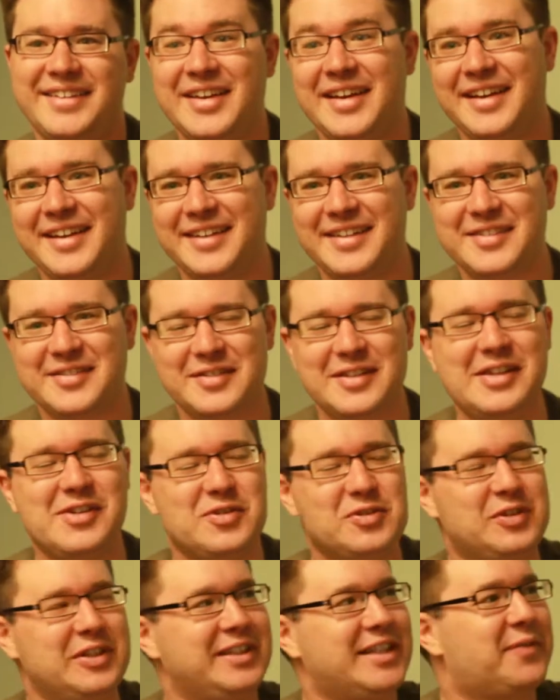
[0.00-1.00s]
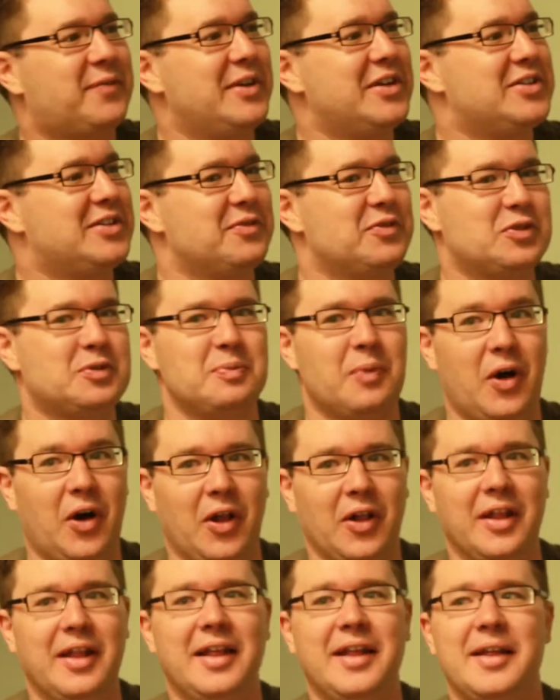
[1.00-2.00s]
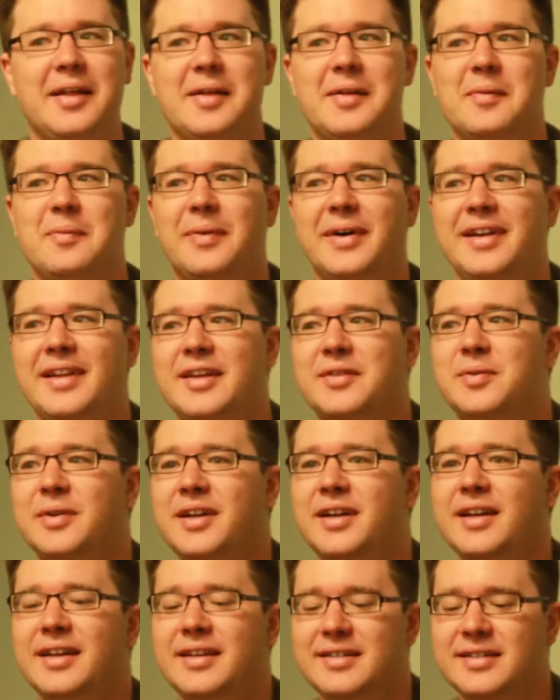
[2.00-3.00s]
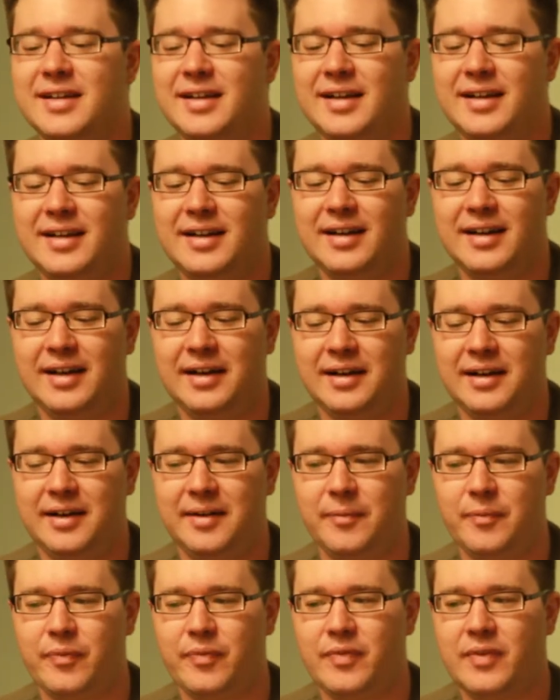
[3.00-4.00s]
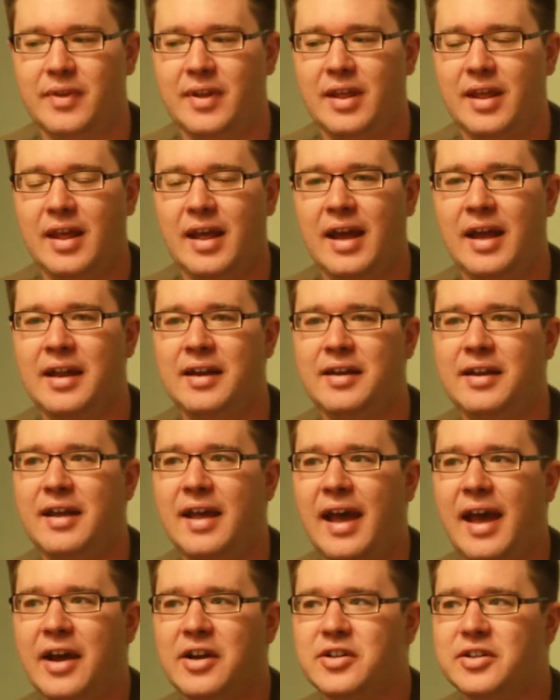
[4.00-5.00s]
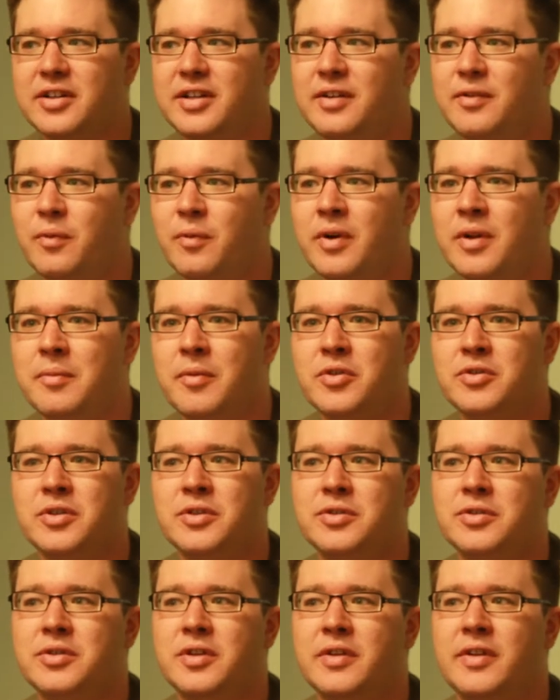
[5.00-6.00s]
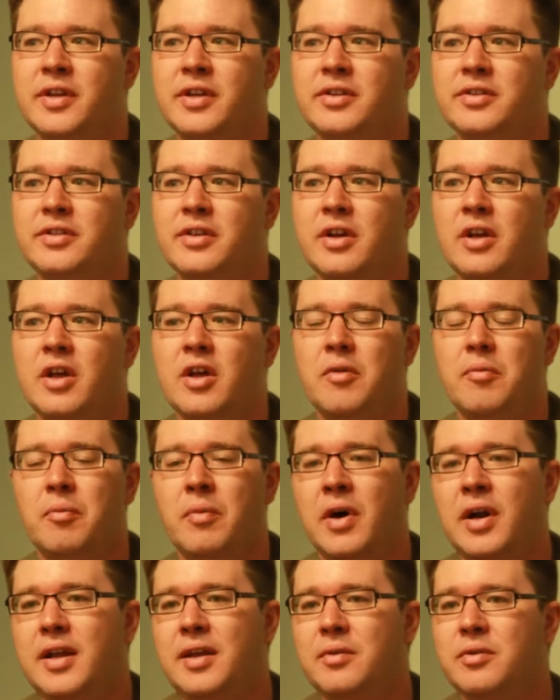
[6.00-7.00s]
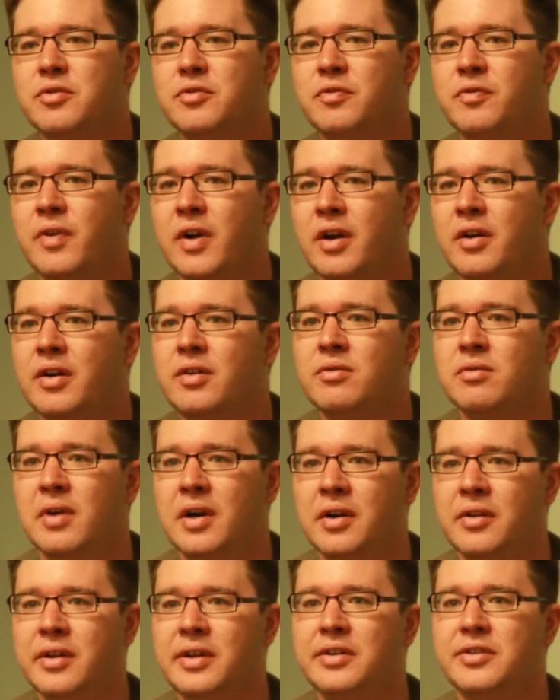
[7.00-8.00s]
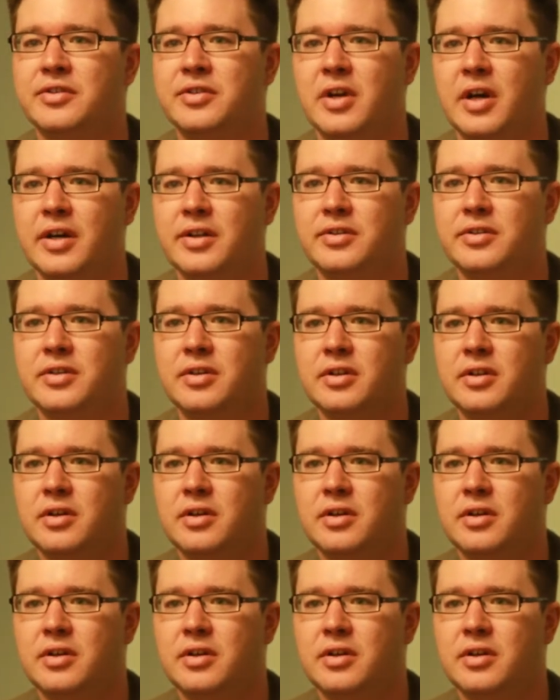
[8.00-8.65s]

Yeah, it's an interesting definition of small, but that's what it is. Um, And actually, one of the most interesting things, money was very rarely discussed.